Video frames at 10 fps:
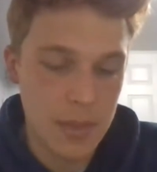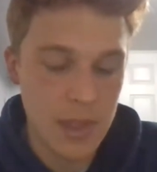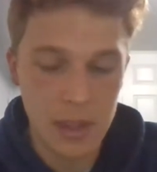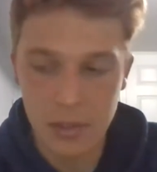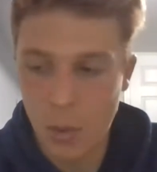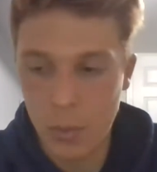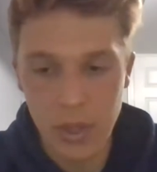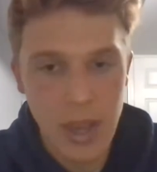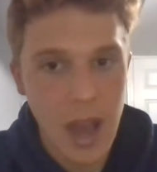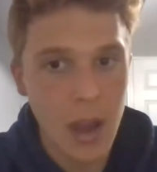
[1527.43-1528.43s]
things
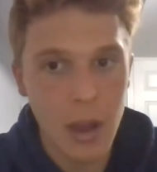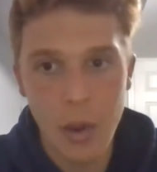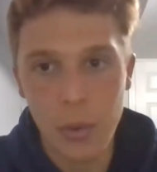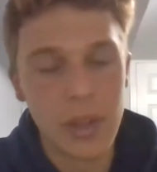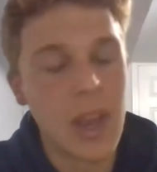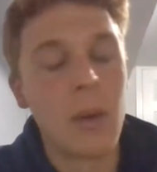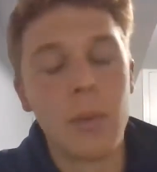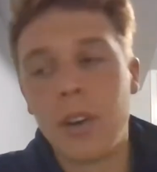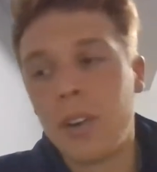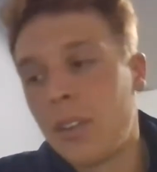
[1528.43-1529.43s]
only got
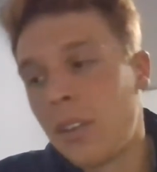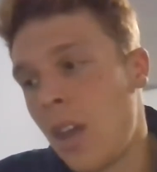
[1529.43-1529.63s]
worse.